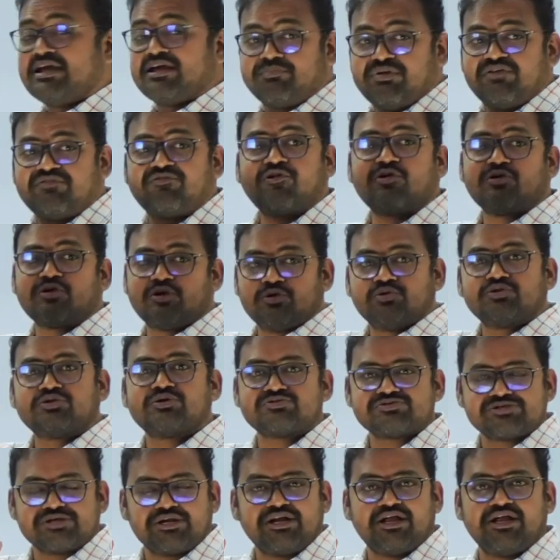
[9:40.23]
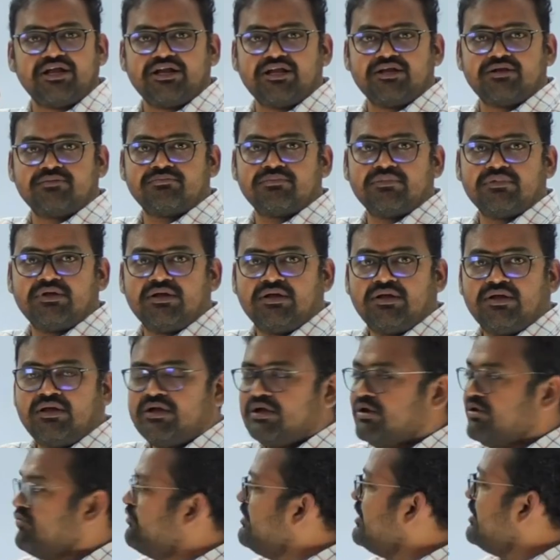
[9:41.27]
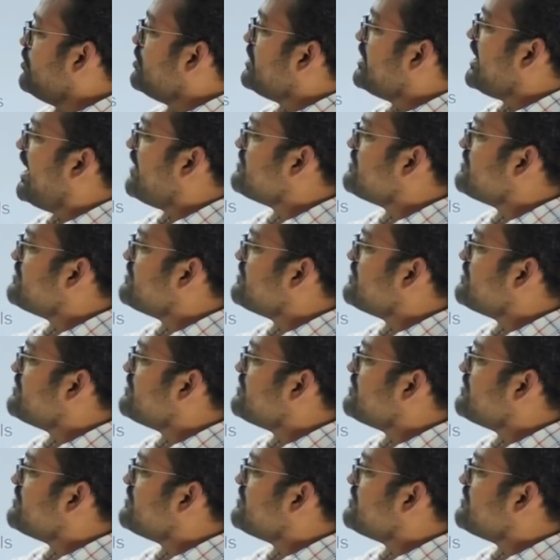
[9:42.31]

before 2018, we don't have